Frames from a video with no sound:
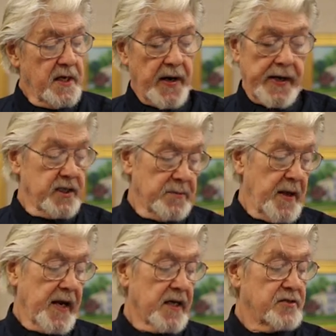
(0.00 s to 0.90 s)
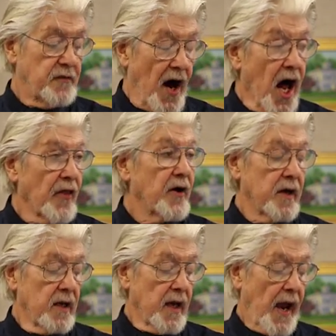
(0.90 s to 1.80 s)
Not as many as
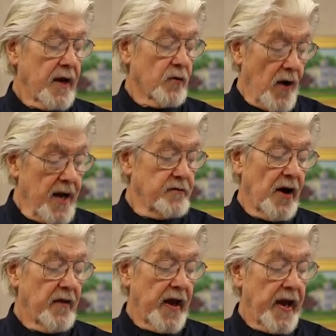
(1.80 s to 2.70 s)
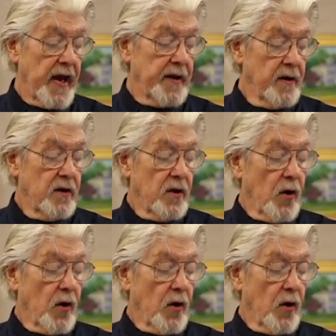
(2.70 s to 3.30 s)
father and grandfather had,